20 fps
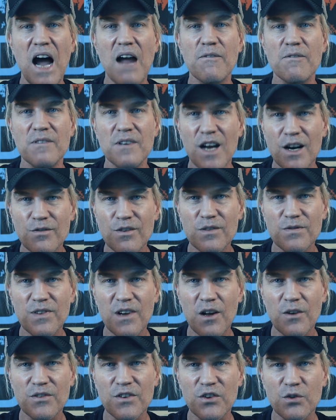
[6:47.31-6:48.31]
I've never
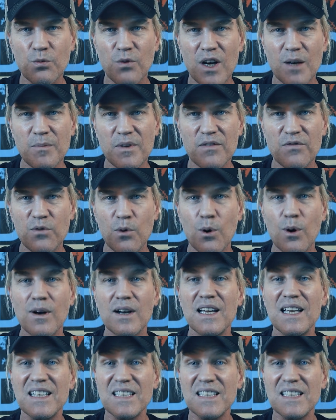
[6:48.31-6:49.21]
felt this way before.